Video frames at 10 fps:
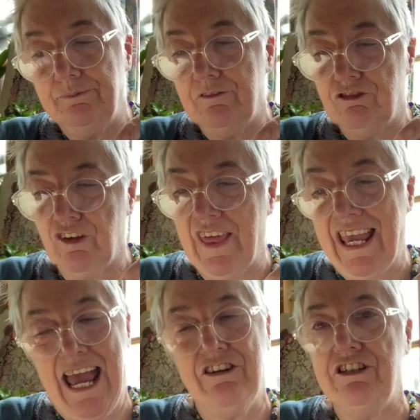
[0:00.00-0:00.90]
For the
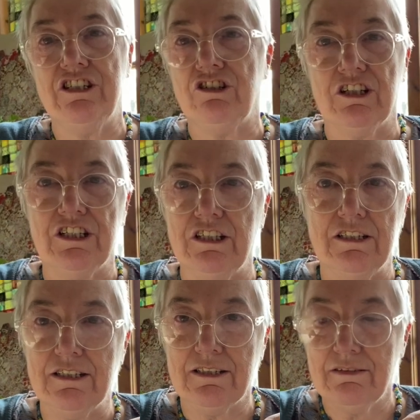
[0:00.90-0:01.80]
care
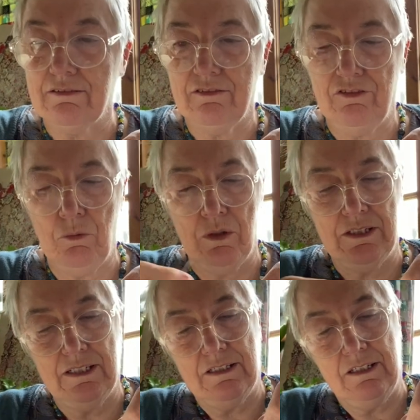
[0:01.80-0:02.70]
instructions if you
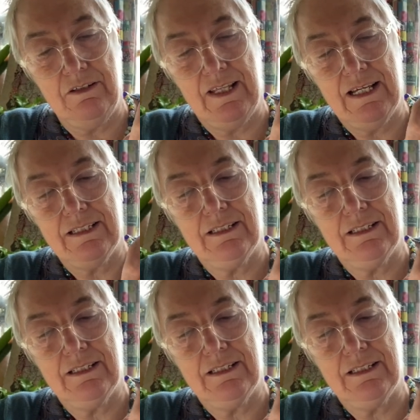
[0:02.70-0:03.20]
wanted to do that.